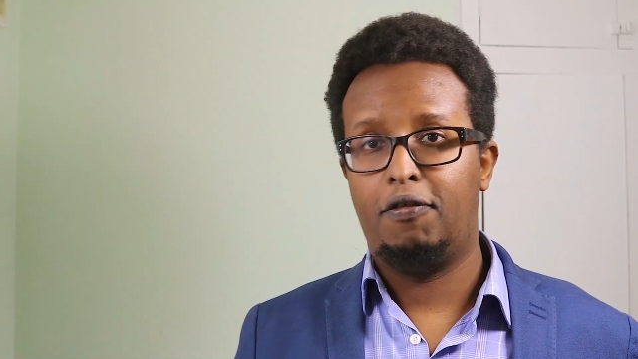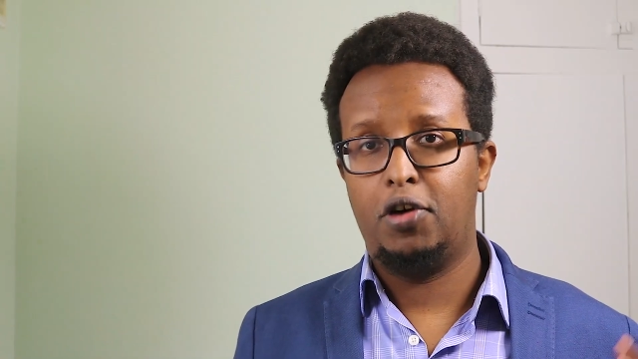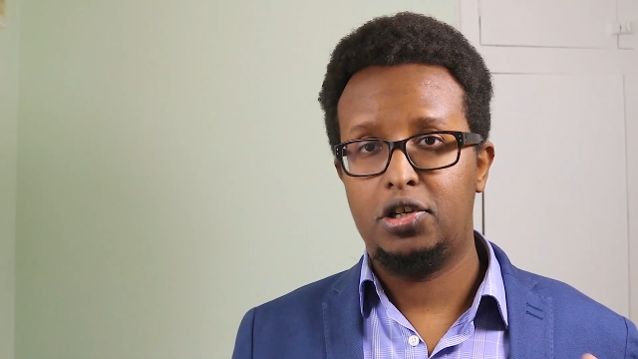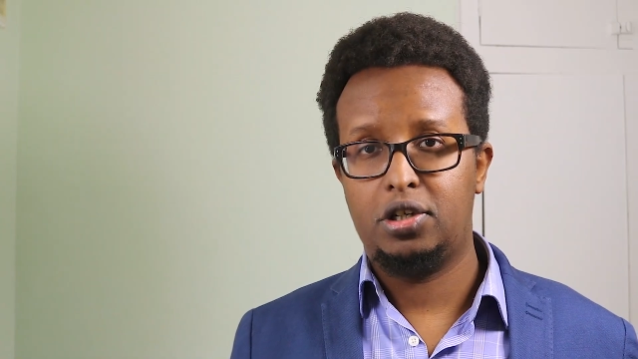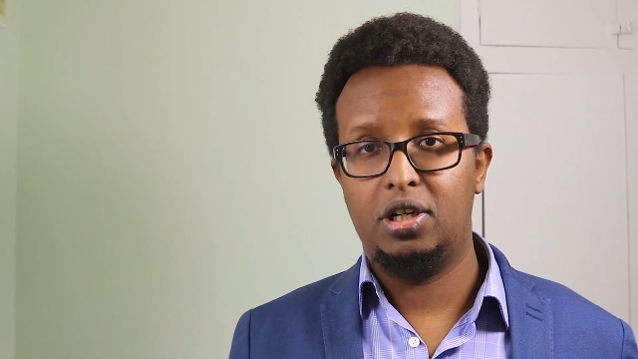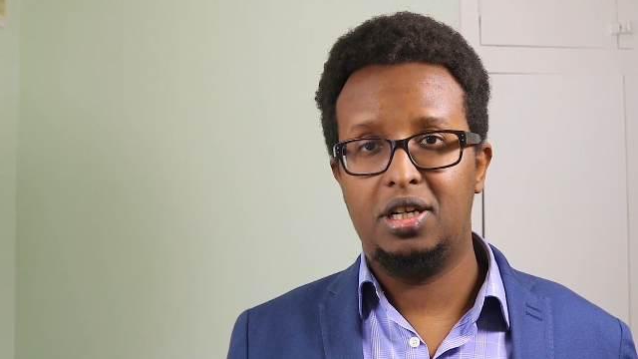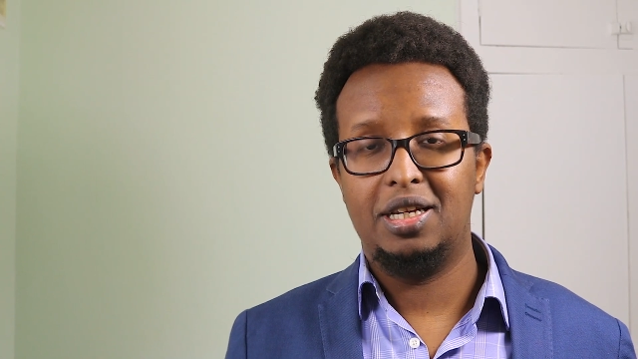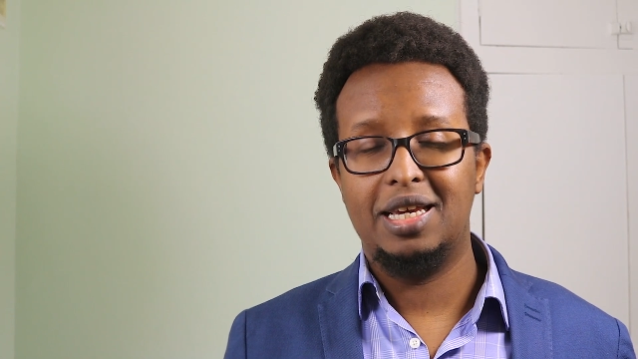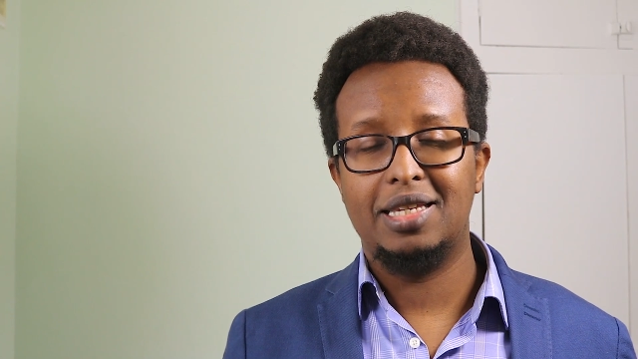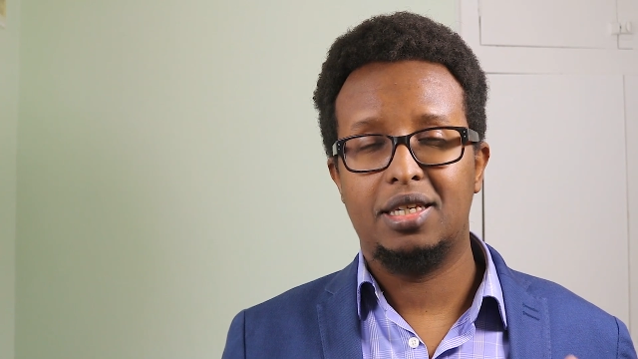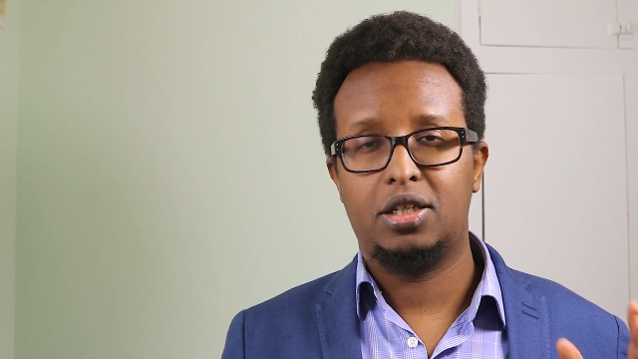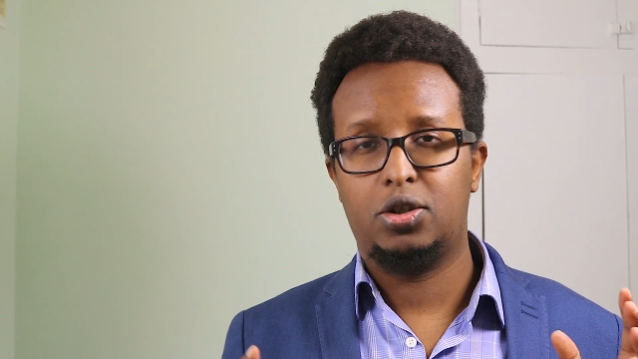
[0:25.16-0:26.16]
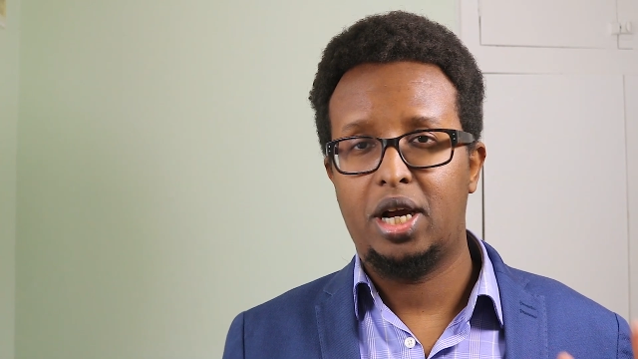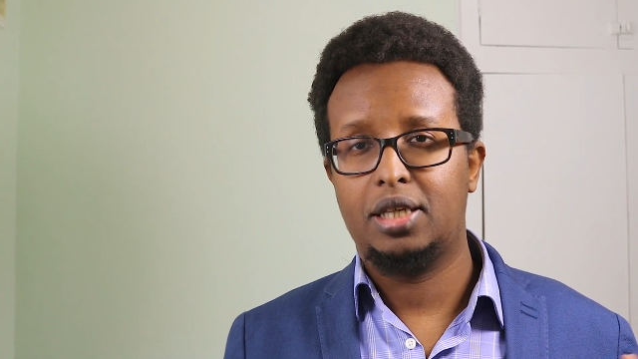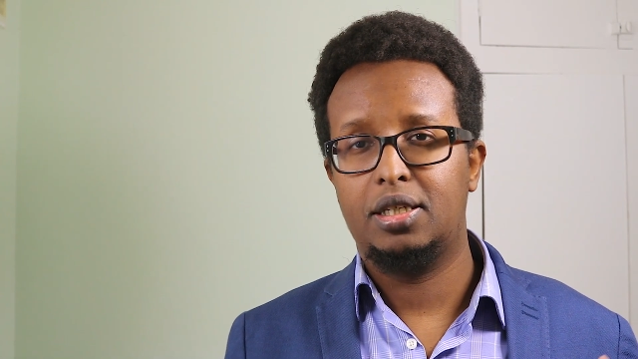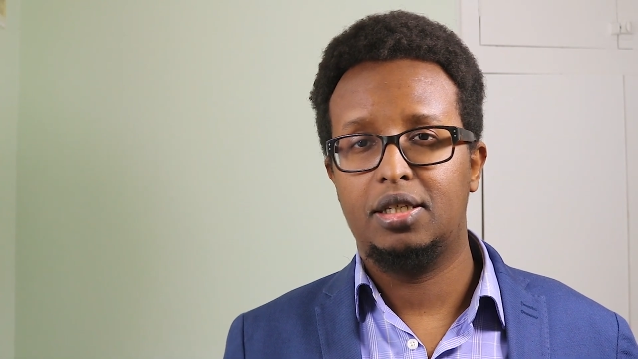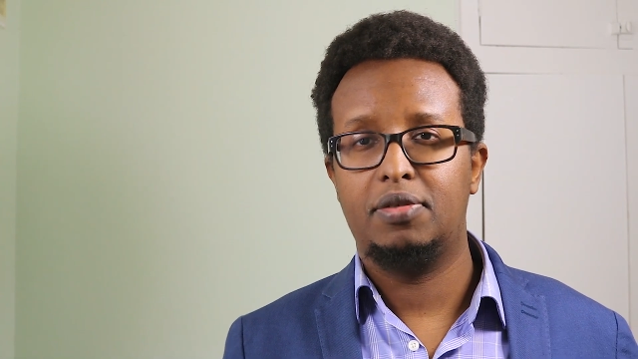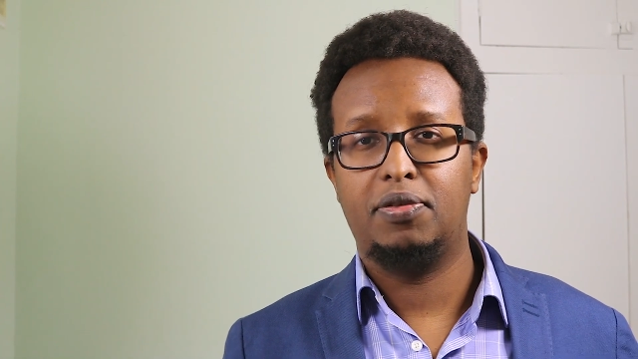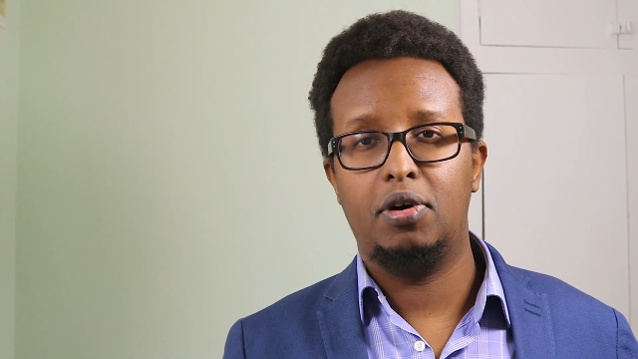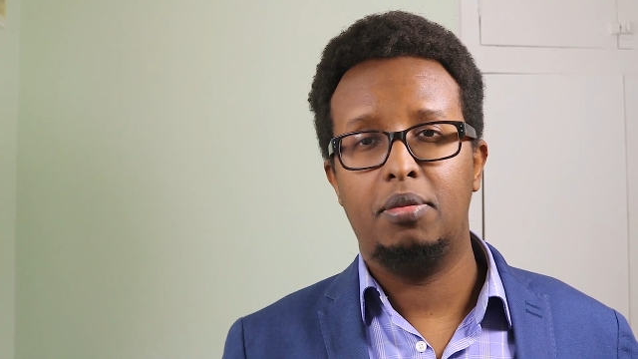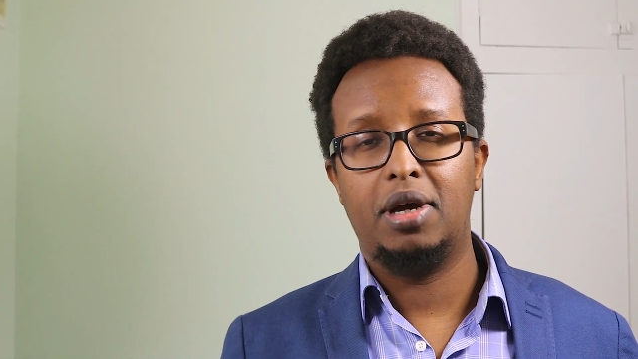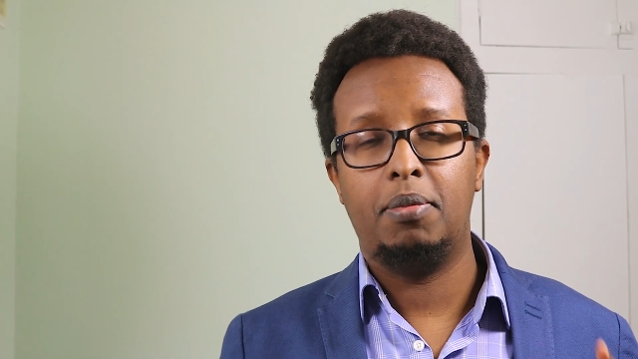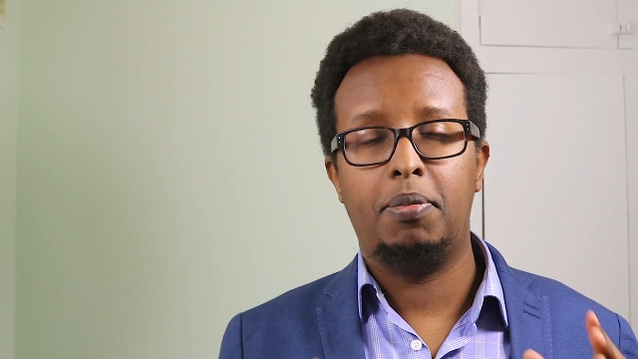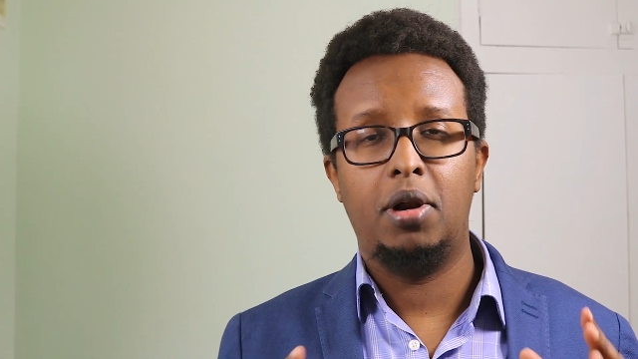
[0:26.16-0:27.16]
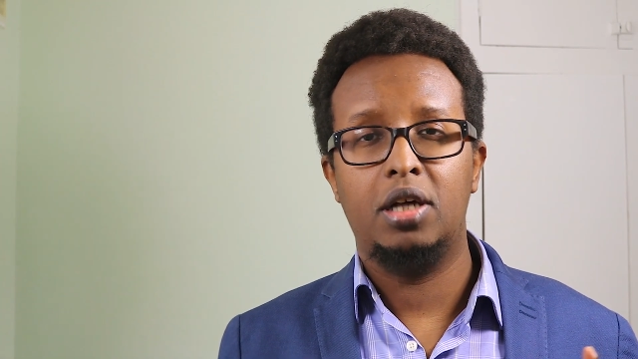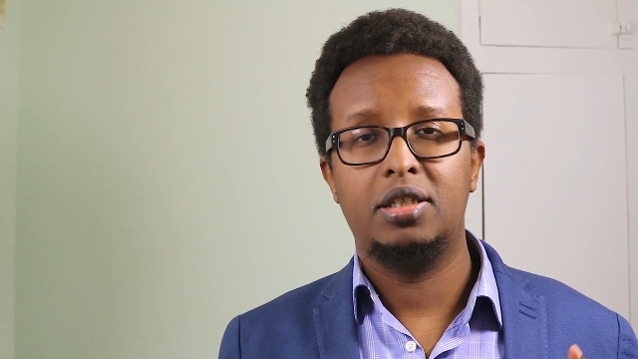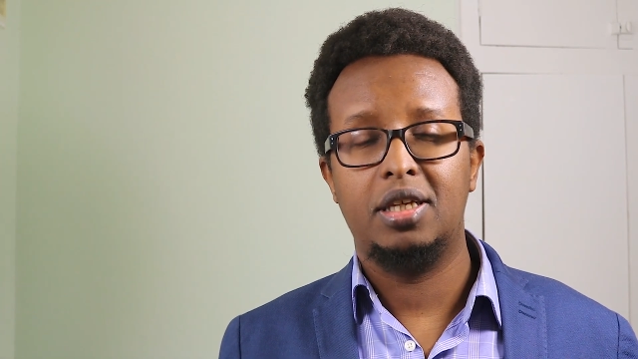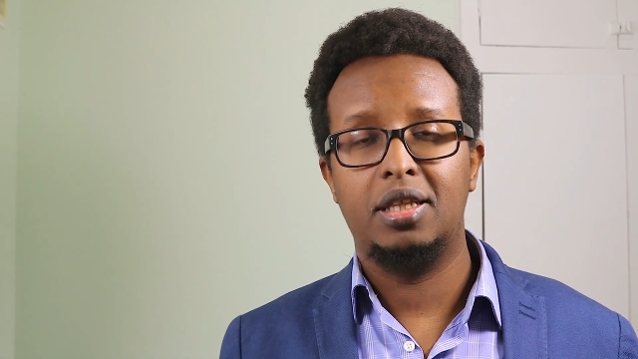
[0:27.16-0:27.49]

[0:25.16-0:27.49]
Forskolin is extracted from a plant